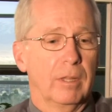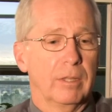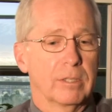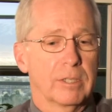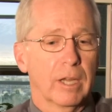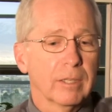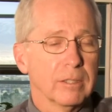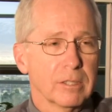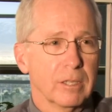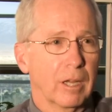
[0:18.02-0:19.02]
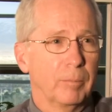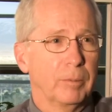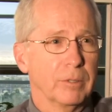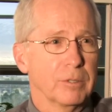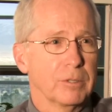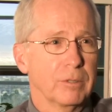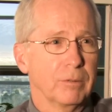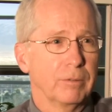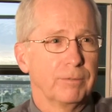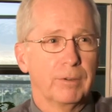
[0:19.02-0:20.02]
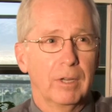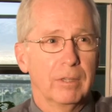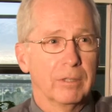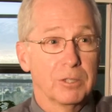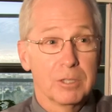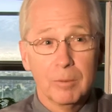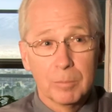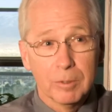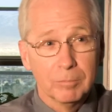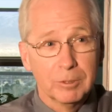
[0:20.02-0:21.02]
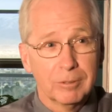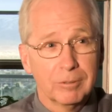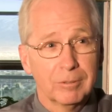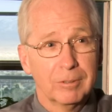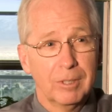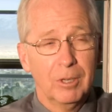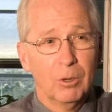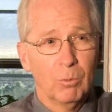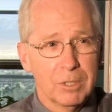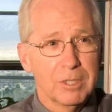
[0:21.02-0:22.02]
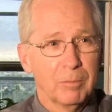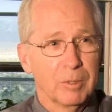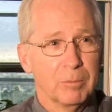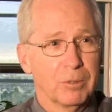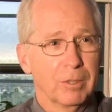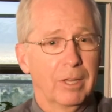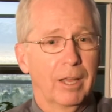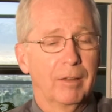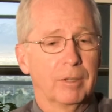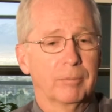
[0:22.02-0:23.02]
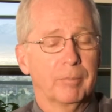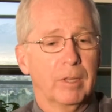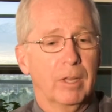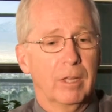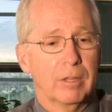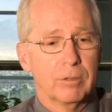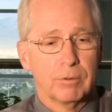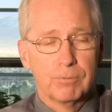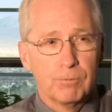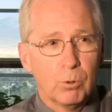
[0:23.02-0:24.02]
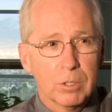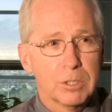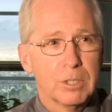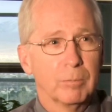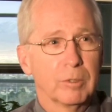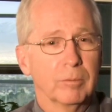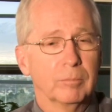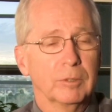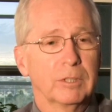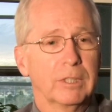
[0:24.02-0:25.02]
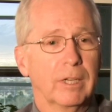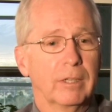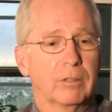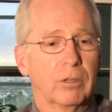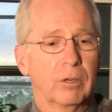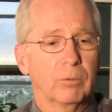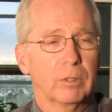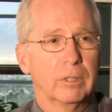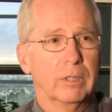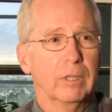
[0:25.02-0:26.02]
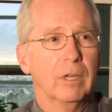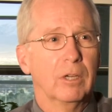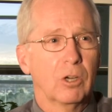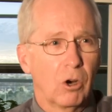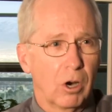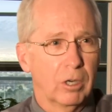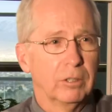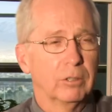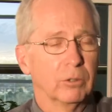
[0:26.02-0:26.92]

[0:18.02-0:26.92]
The second step is to define their symptoms. What symptoms are they having? There are four symptoms that are really cardinal